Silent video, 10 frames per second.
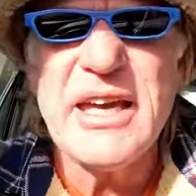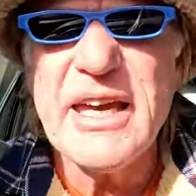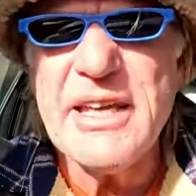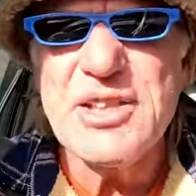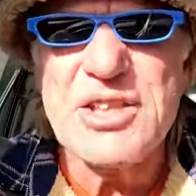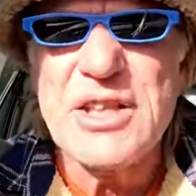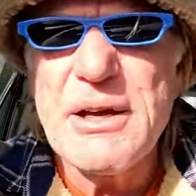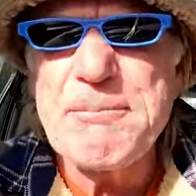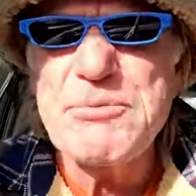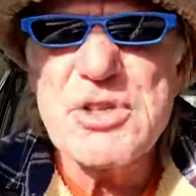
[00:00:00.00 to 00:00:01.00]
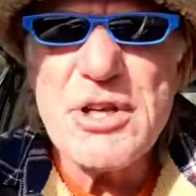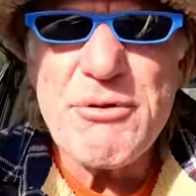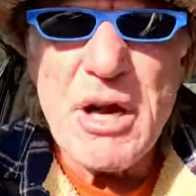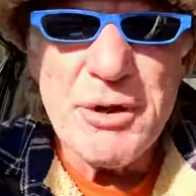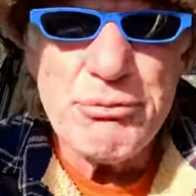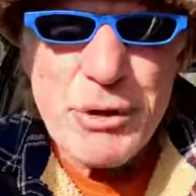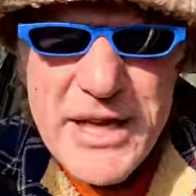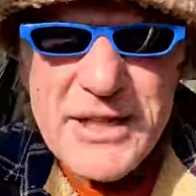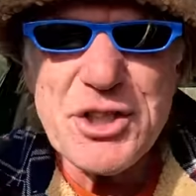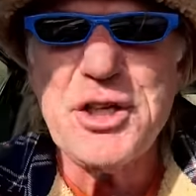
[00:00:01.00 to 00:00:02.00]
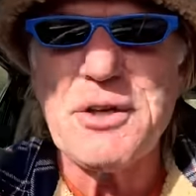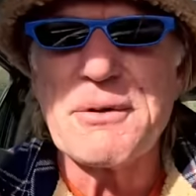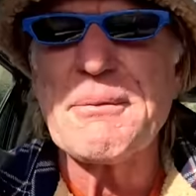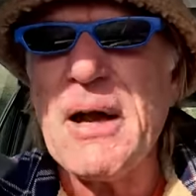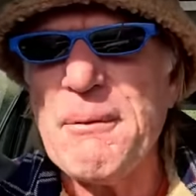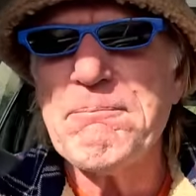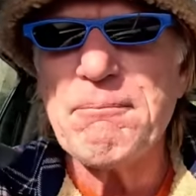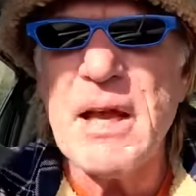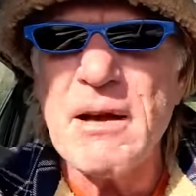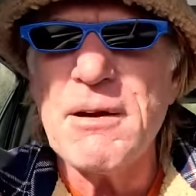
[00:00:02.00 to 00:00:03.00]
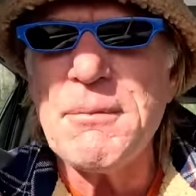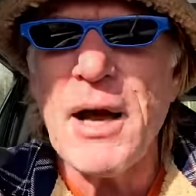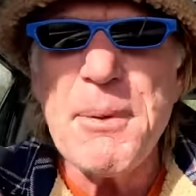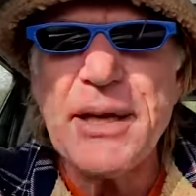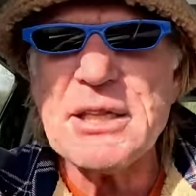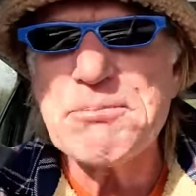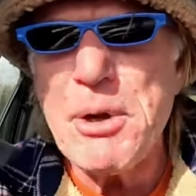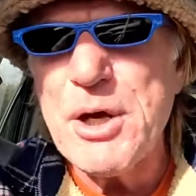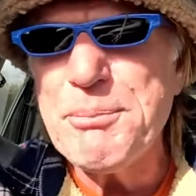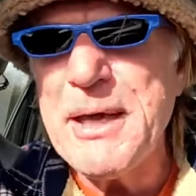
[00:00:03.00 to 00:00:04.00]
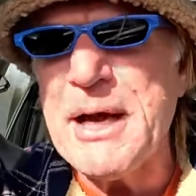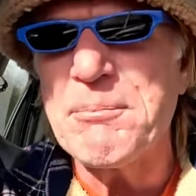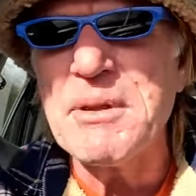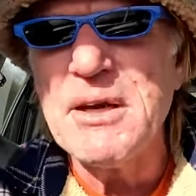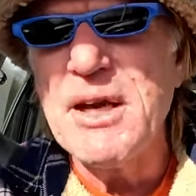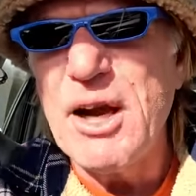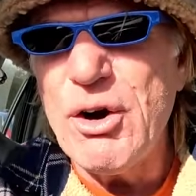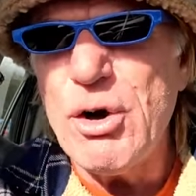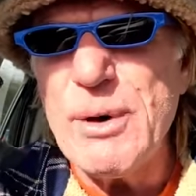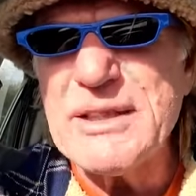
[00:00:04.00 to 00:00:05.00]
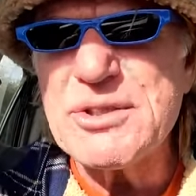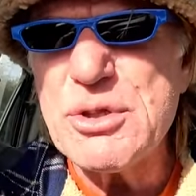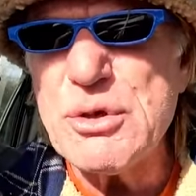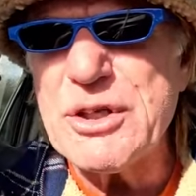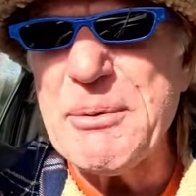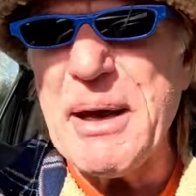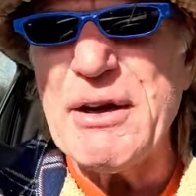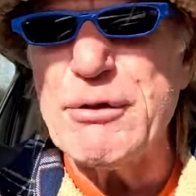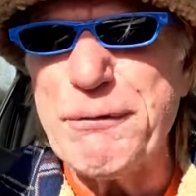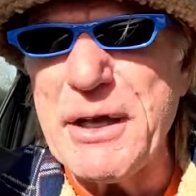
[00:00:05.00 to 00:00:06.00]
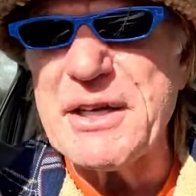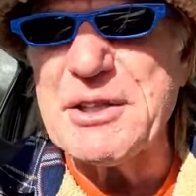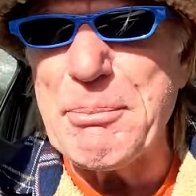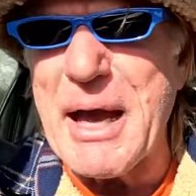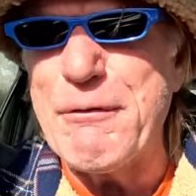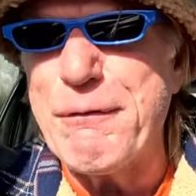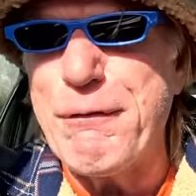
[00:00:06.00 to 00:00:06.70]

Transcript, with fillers: each to their own region. Um, um, I mean, that's perked me up. Always talking about or thinking about